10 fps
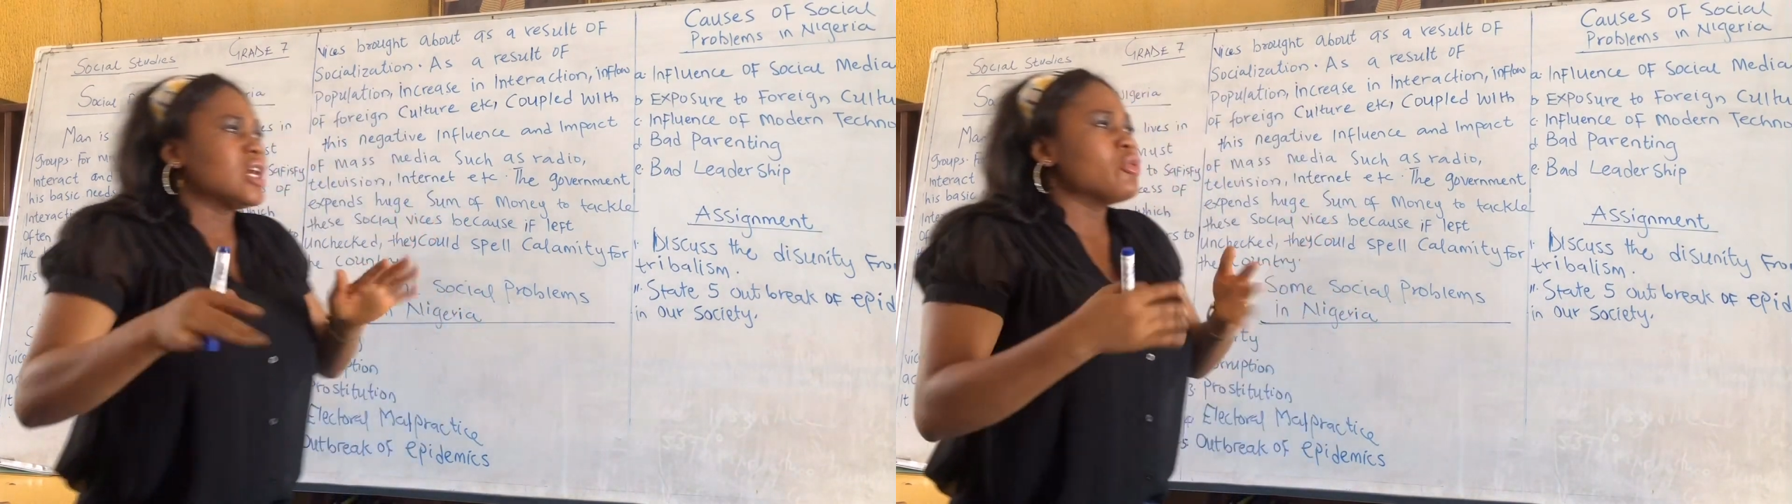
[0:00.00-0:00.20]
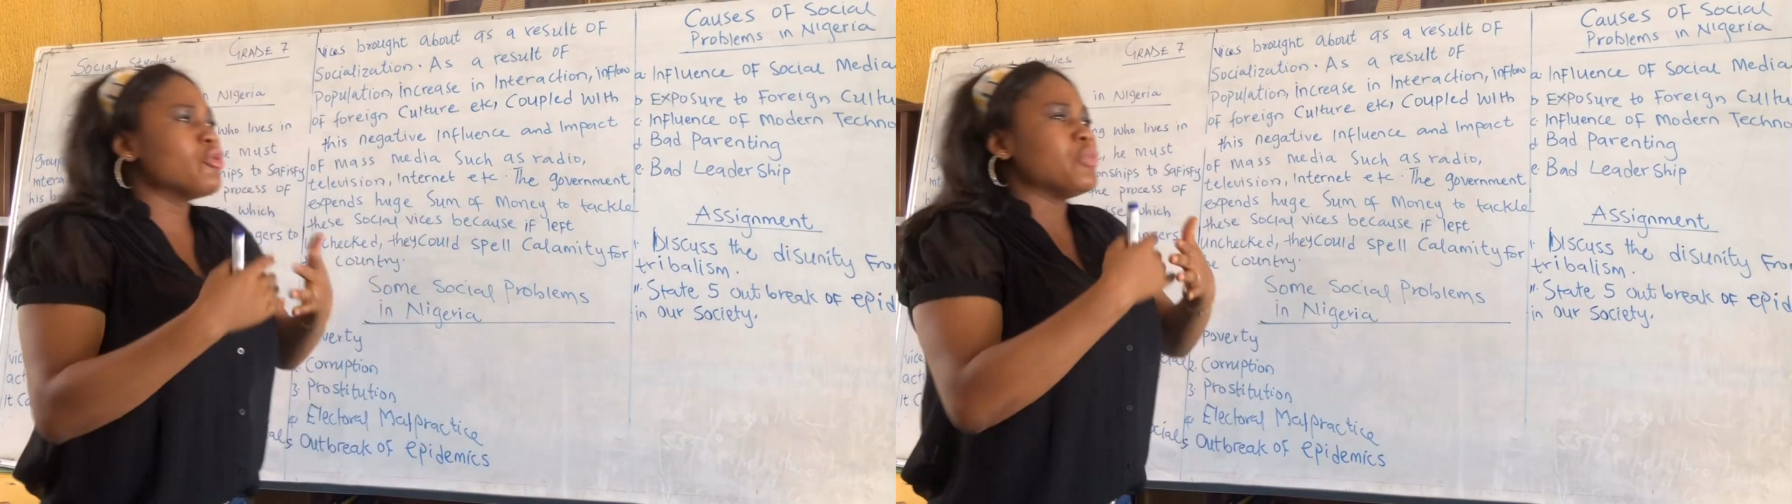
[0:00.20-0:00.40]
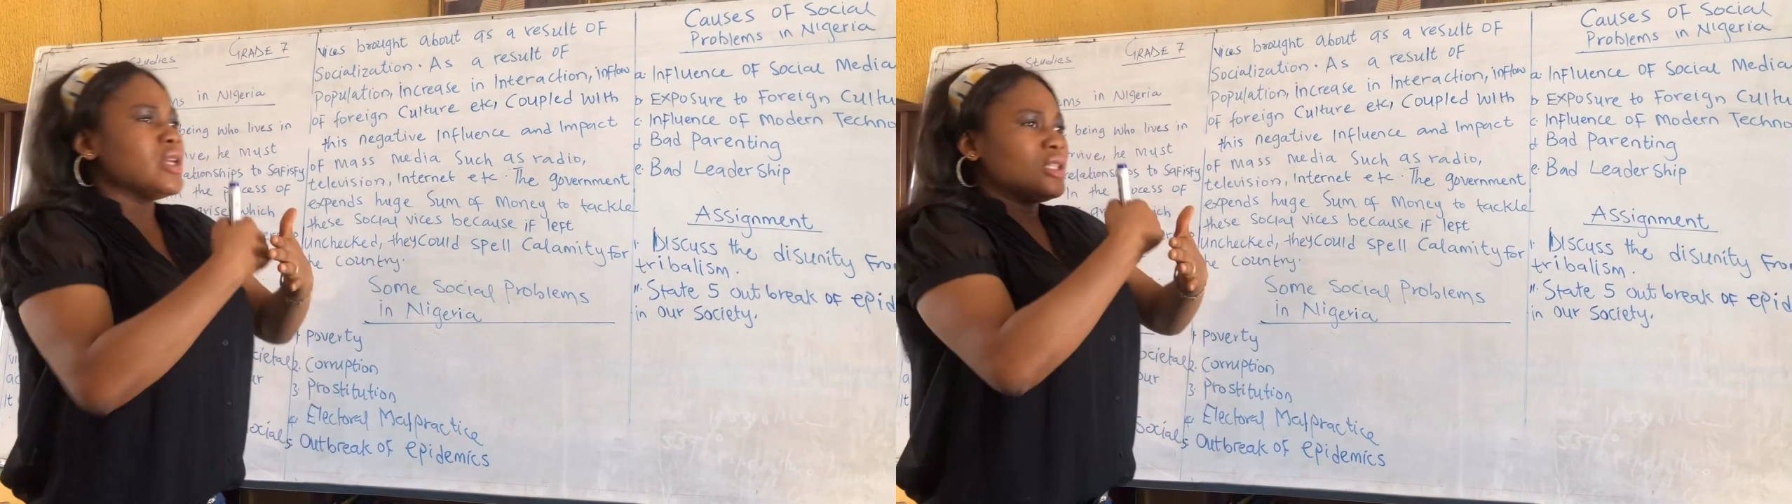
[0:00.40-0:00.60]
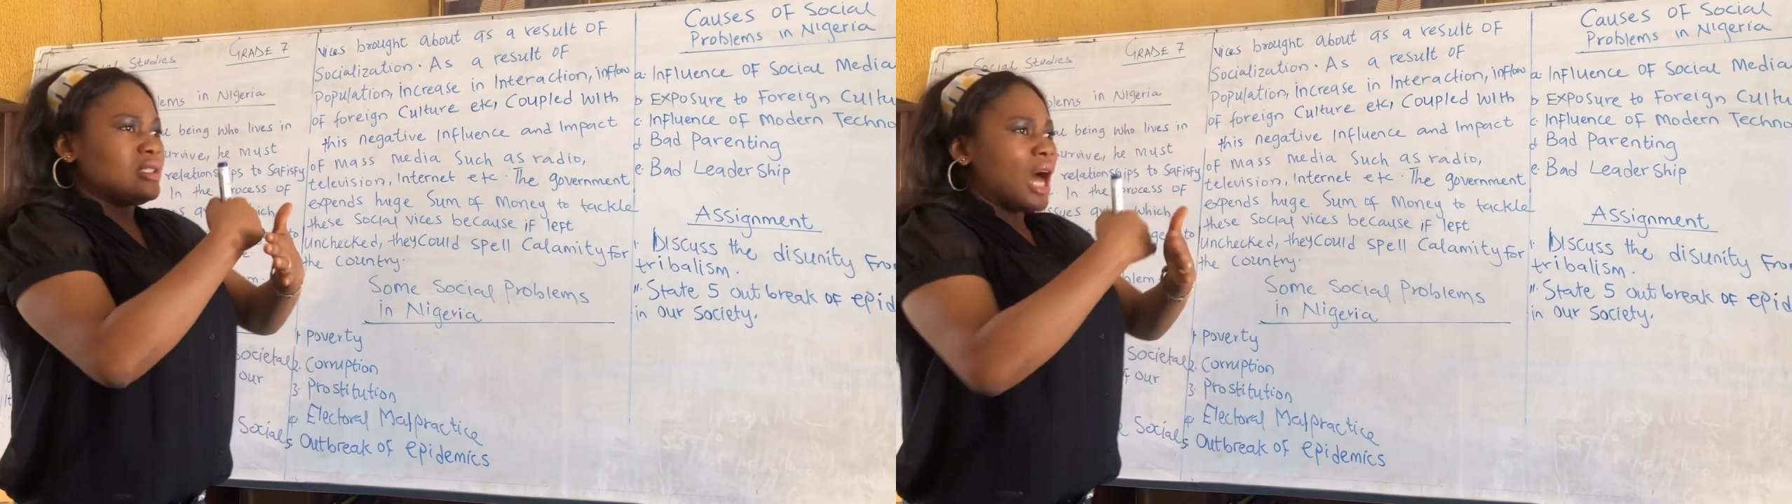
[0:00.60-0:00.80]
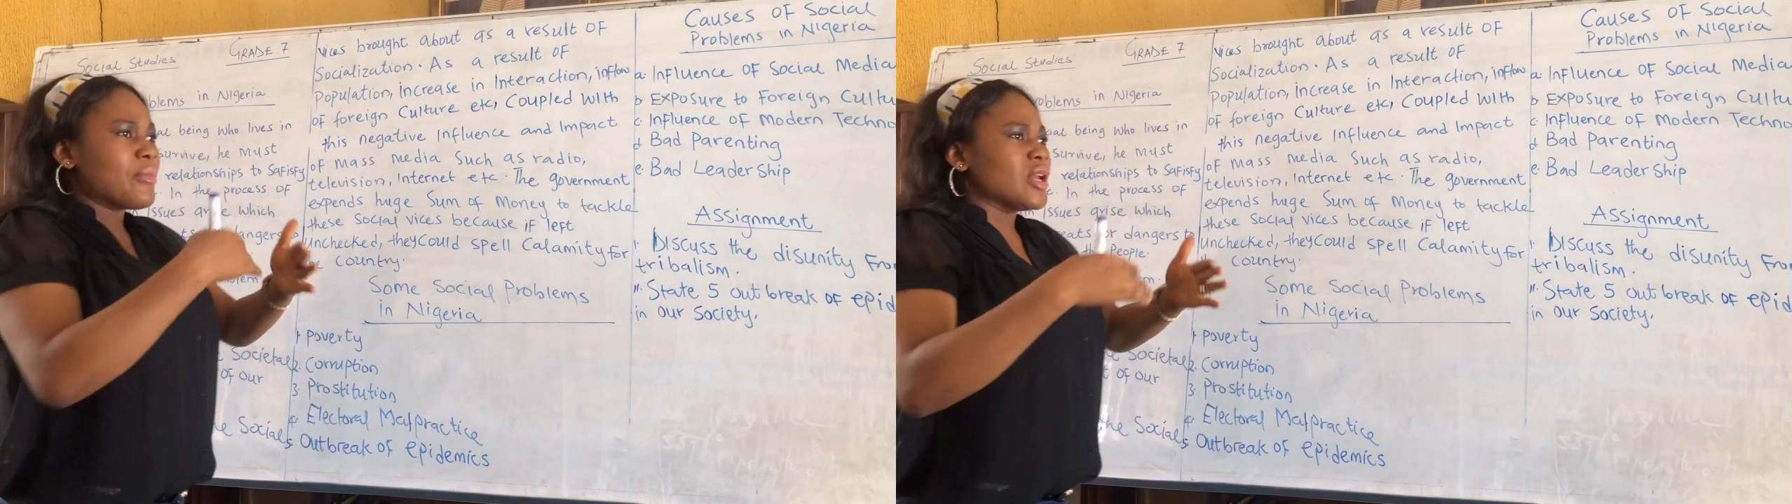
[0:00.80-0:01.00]
will be
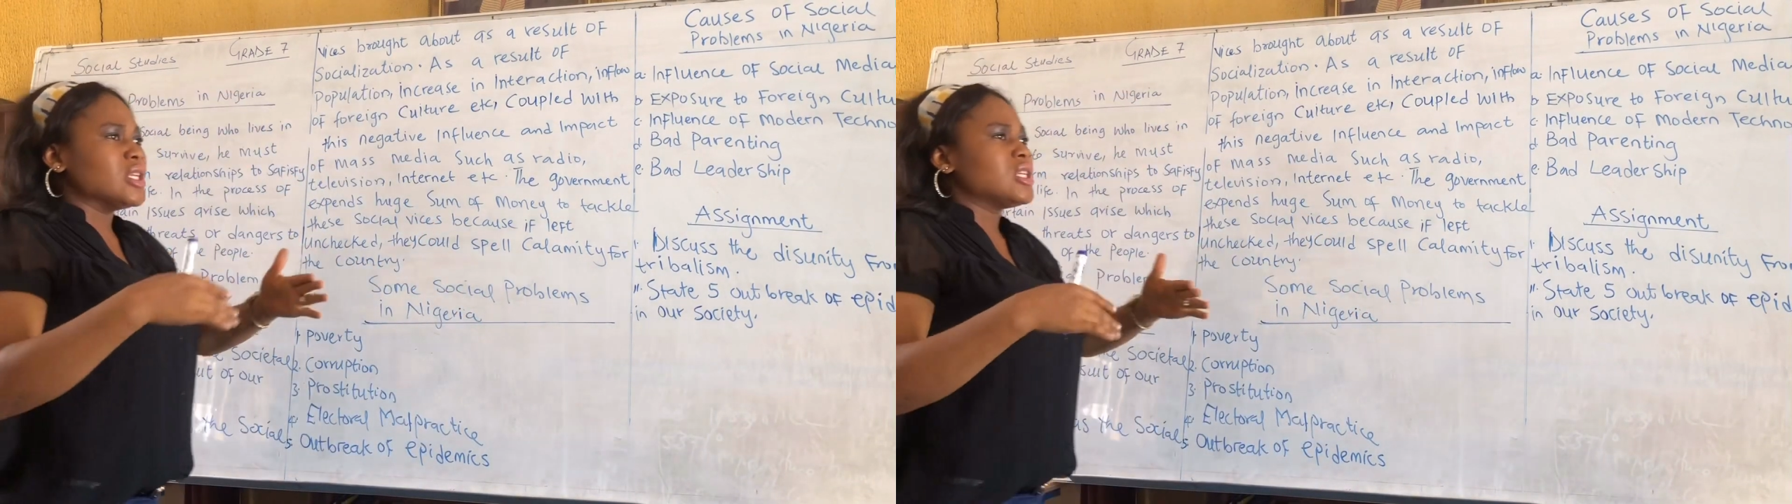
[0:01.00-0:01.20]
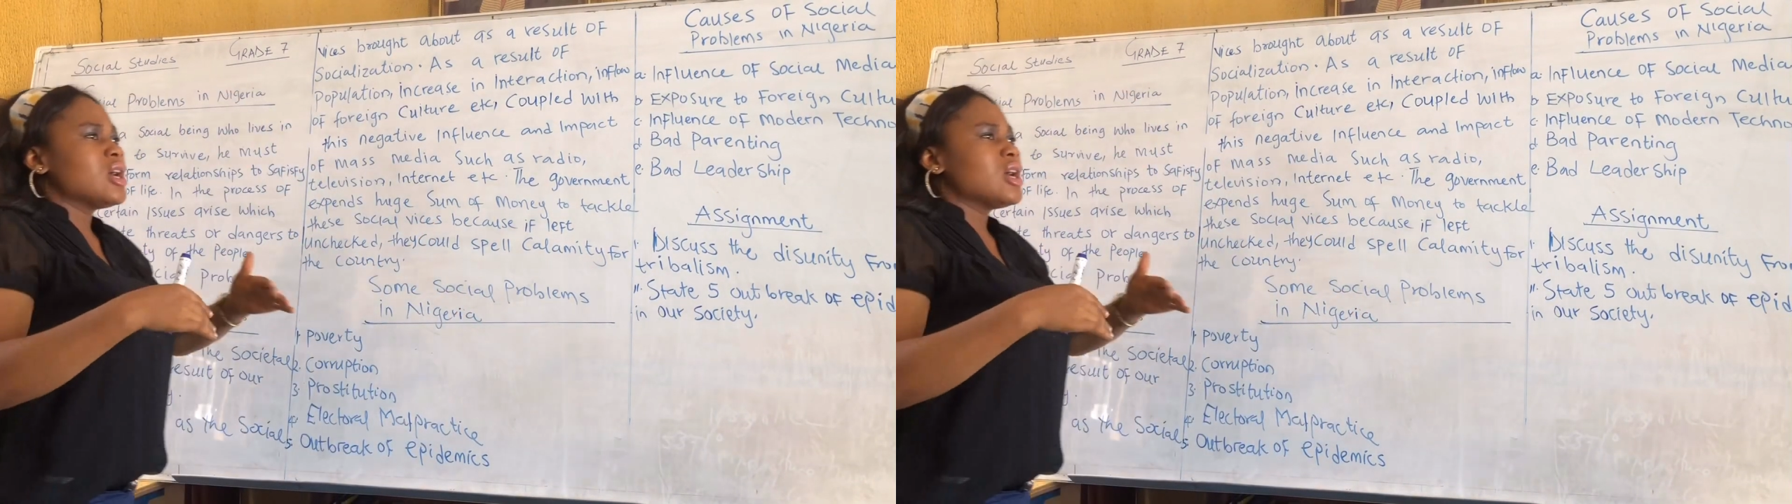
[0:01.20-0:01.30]
damaged.